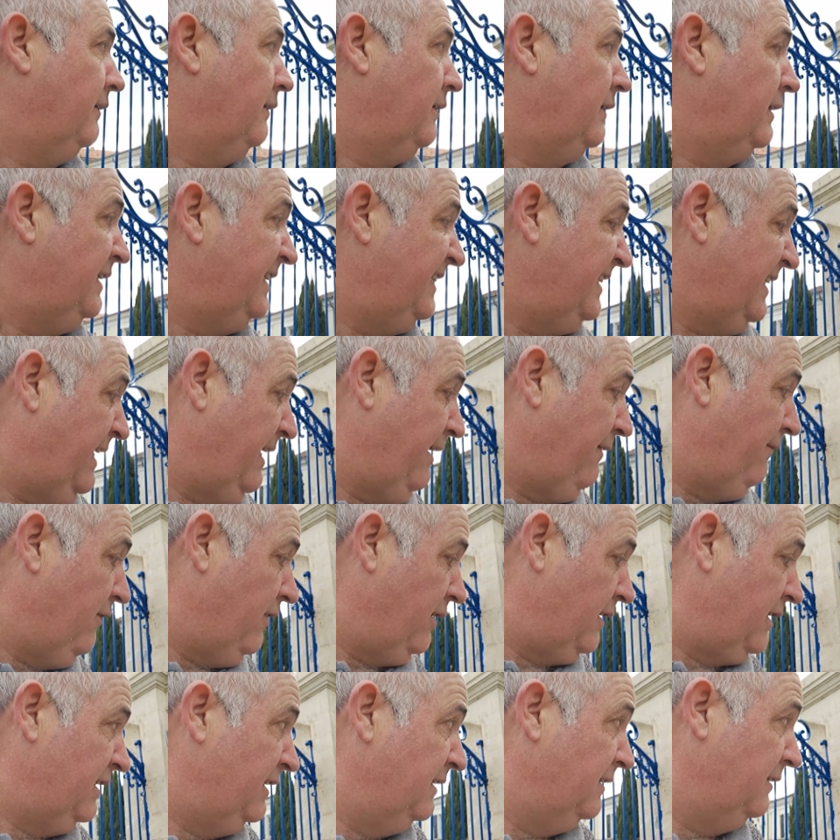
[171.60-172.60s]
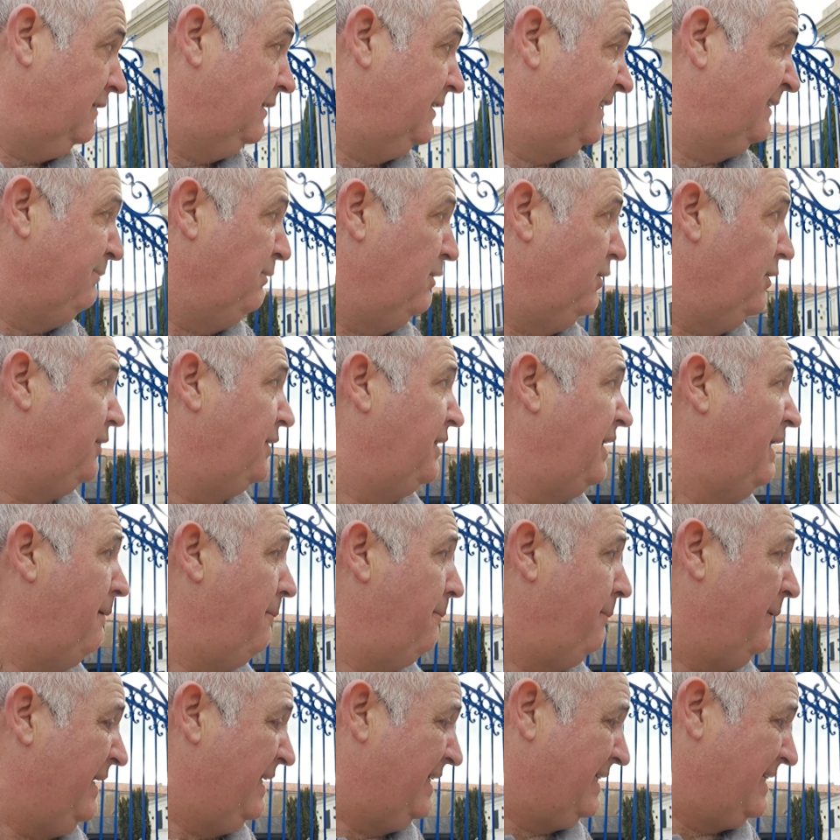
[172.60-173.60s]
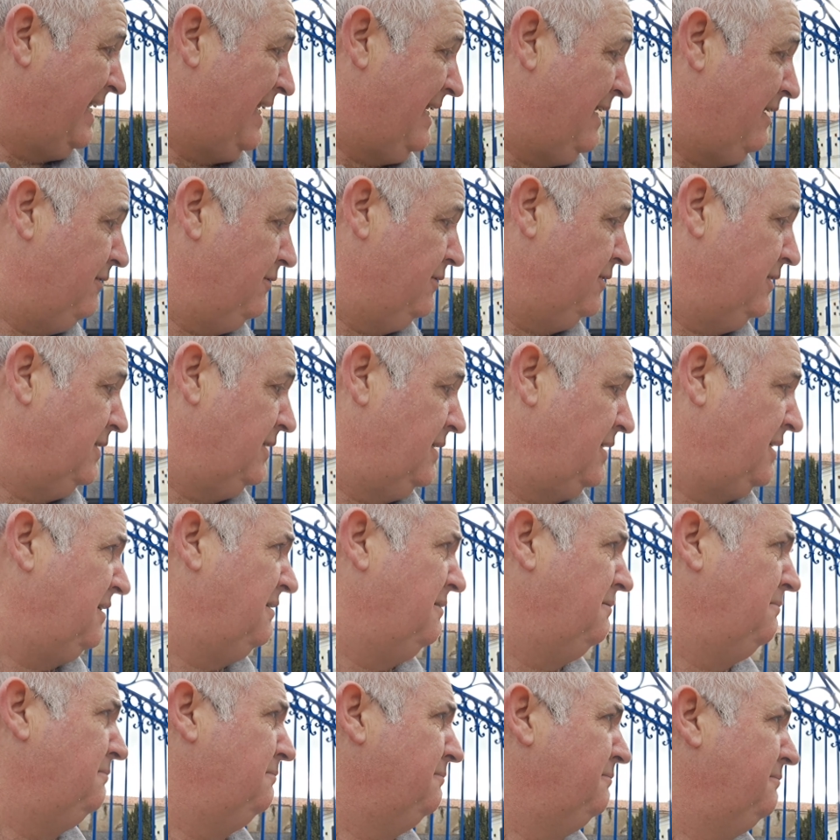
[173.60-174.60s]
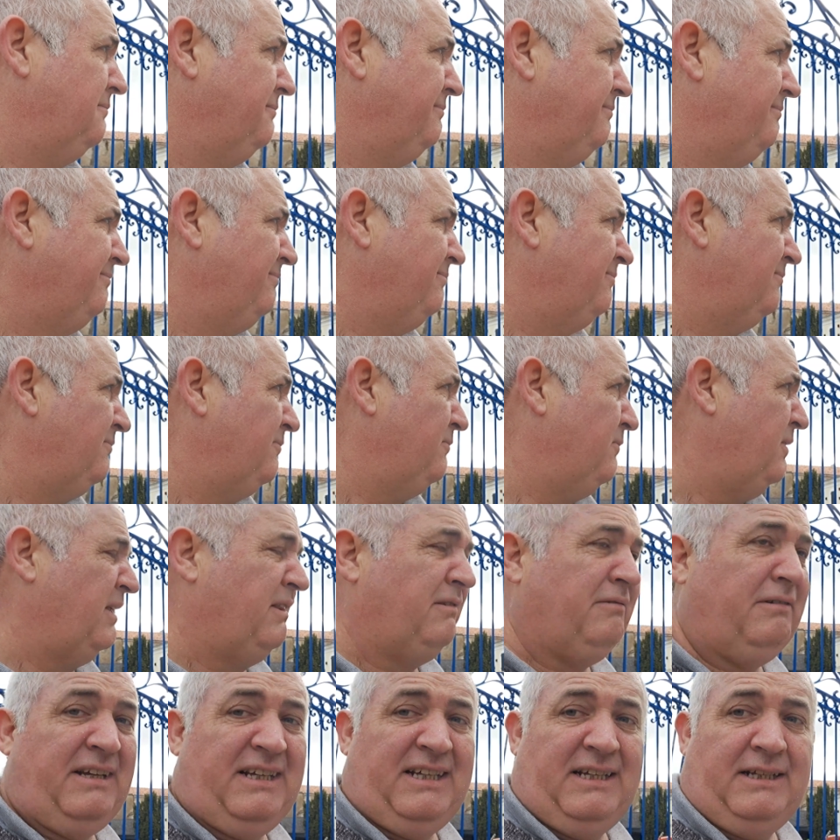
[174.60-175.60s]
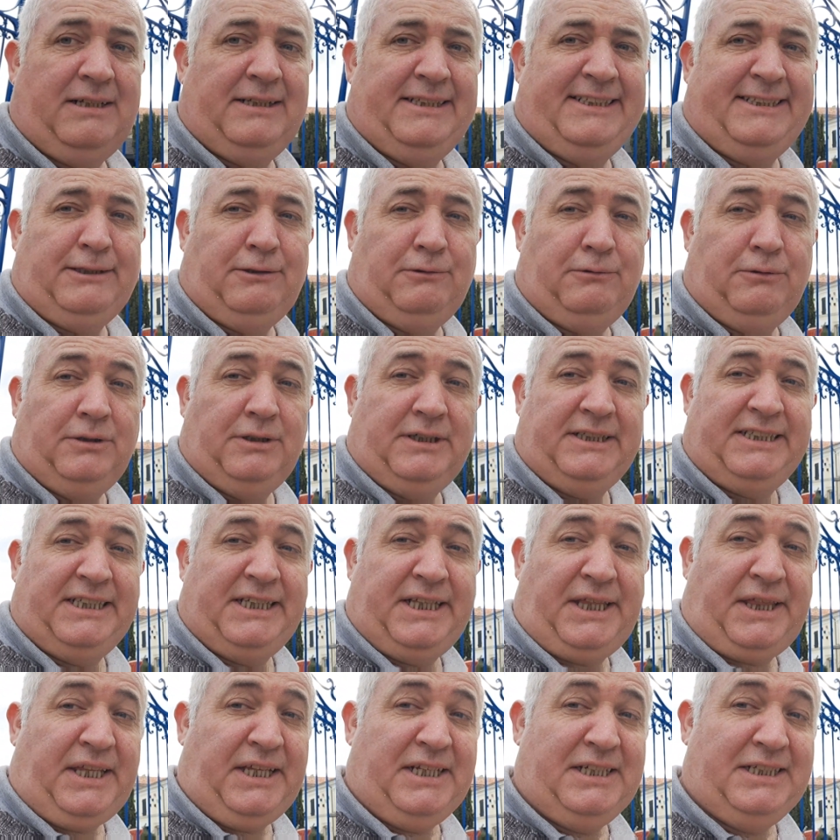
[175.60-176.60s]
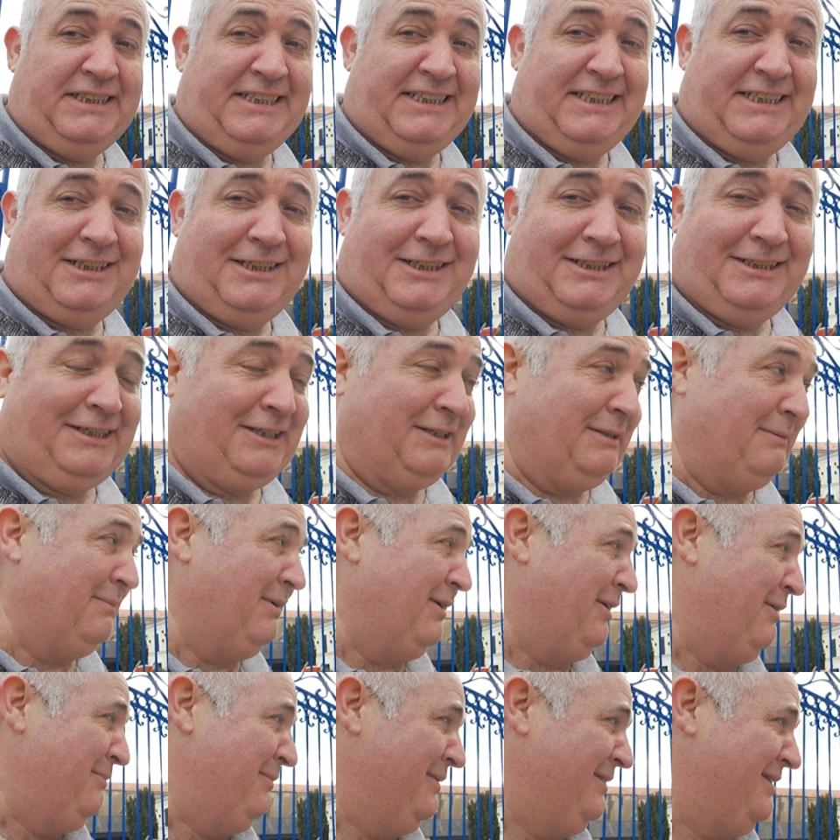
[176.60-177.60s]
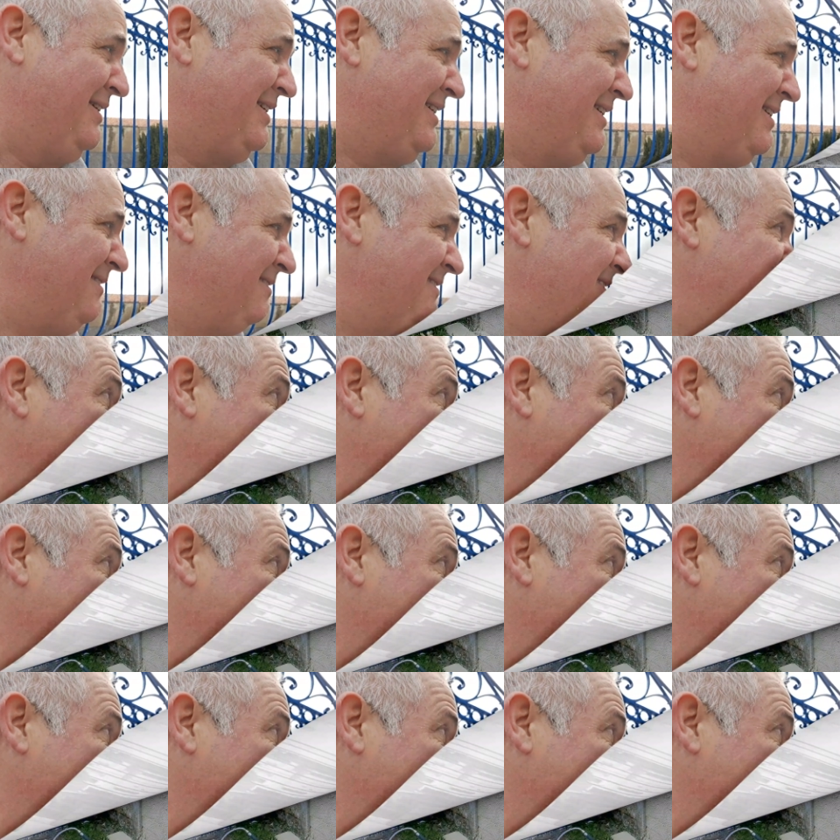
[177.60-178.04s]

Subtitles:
going to see if I can smooth that bit down and whether it still looks as thin as it does at the moment.